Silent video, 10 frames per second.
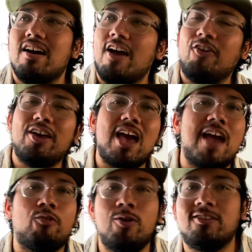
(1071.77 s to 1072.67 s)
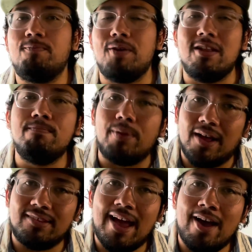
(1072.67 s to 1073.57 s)
I feel like everyone's been
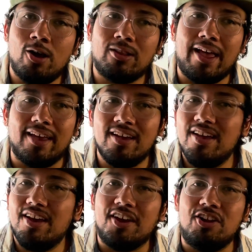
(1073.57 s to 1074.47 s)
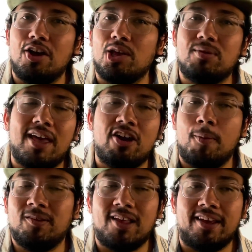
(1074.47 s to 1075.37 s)
butt-dialed. Like, you know, you take a
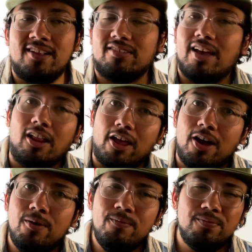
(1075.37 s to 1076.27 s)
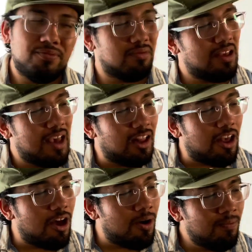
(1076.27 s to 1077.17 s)
couple seconds, hello?
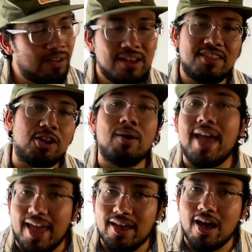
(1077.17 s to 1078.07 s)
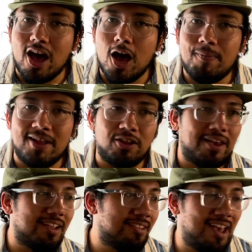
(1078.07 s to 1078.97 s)
Hello? Then you hang up and you,
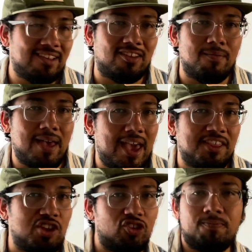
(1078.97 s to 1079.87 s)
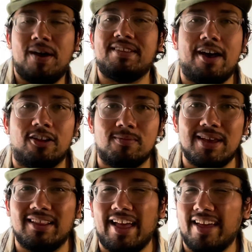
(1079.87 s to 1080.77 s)
like, text them, hey, if you just butt dialed
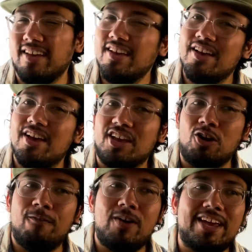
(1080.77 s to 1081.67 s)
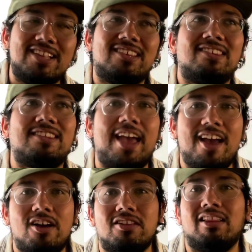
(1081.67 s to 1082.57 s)
me. Like, you don't fucking stay on the